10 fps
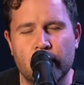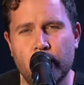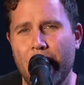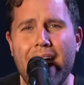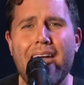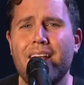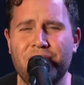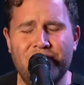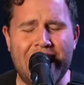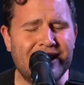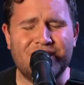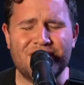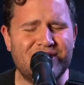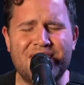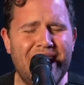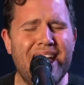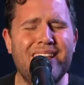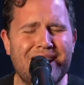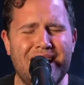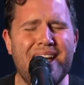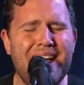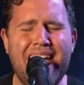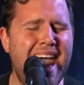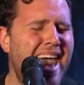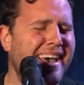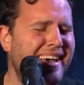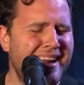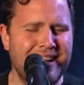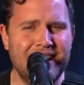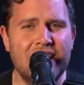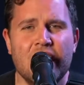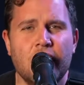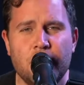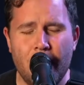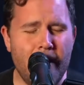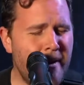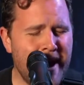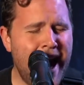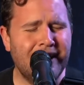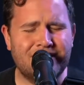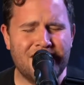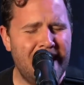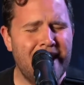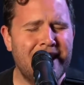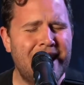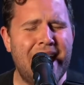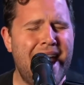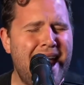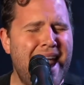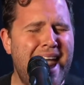Greater things are still ahead. You're not done yet.